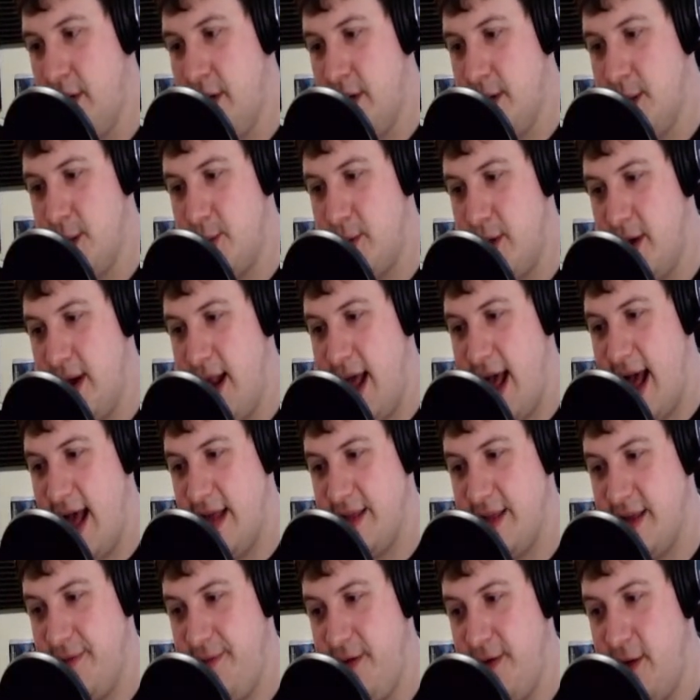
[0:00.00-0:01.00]
Just wanted to
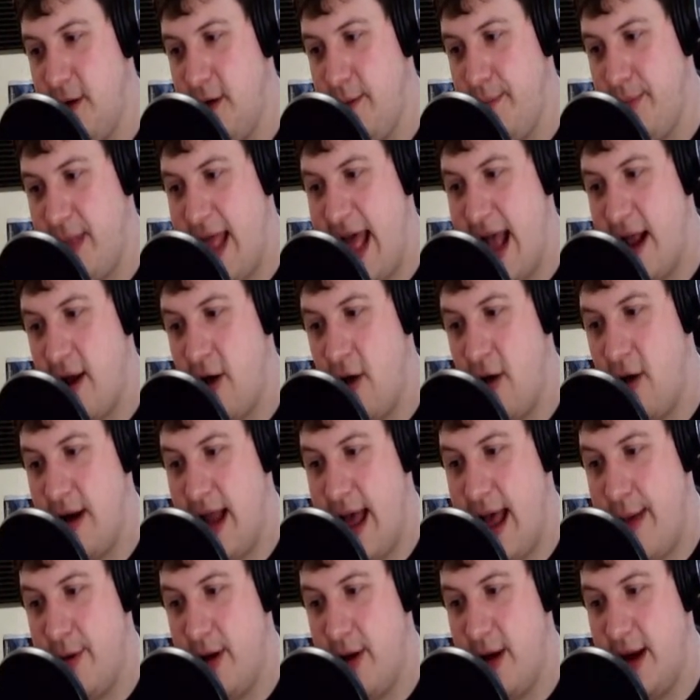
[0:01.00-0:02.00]
ask if Huron Blackheart and
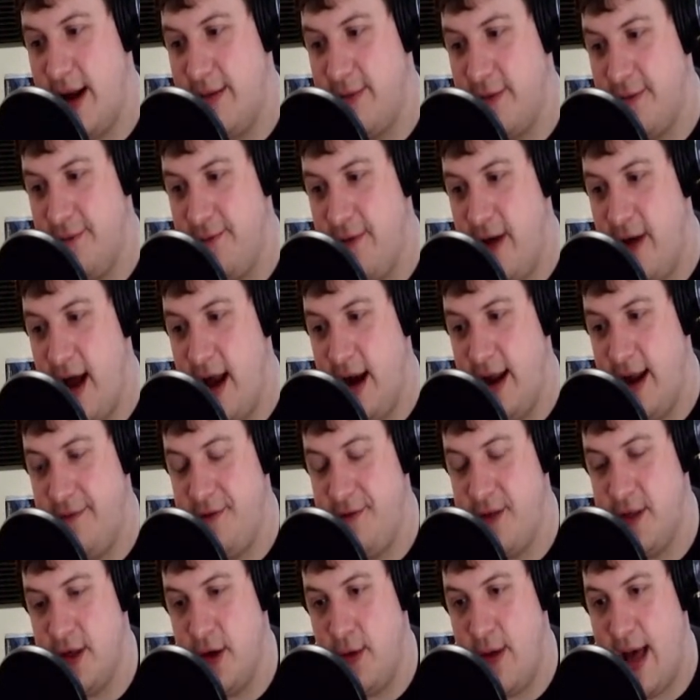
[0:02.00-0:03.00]
Abaddon ever fought. If
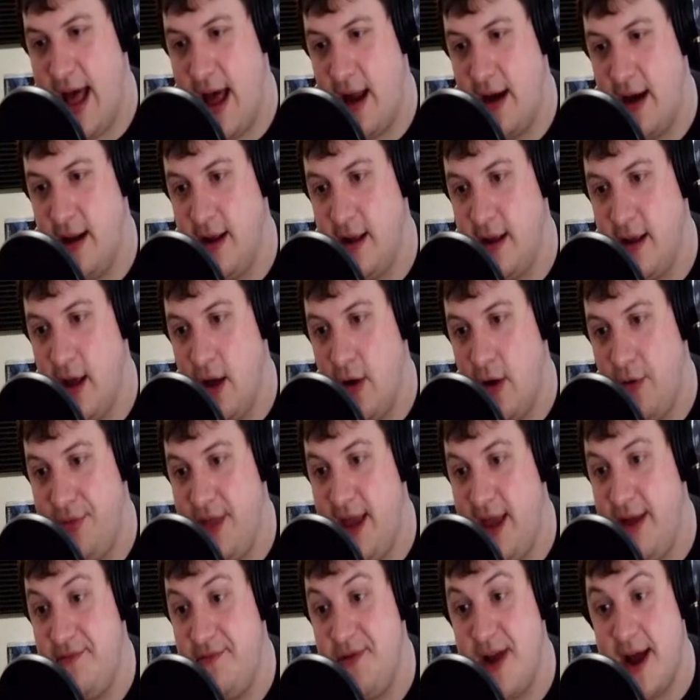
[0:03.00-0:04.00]
so, how did it go?
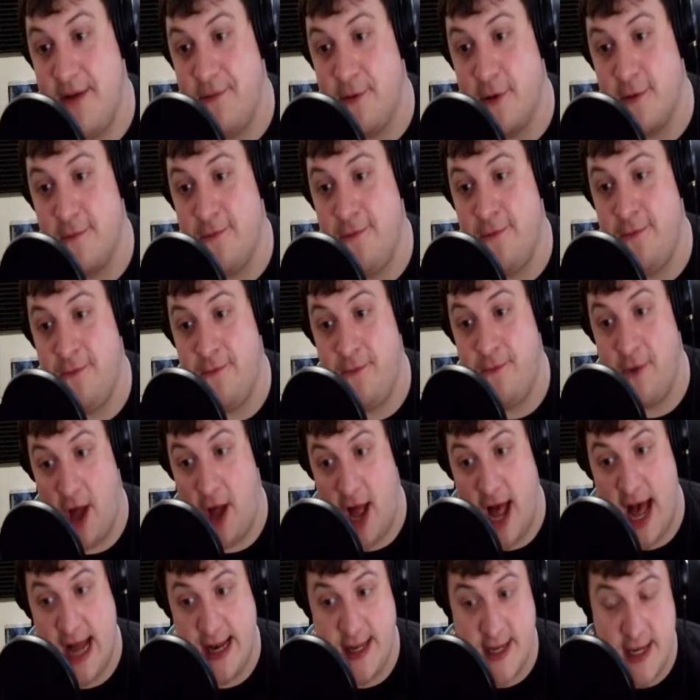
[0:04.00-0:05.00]
They never
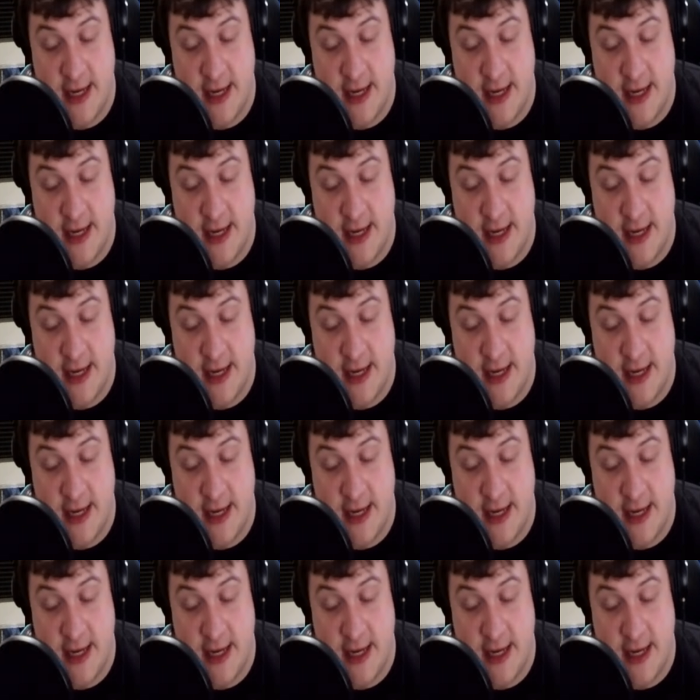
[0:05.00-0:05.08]
fought.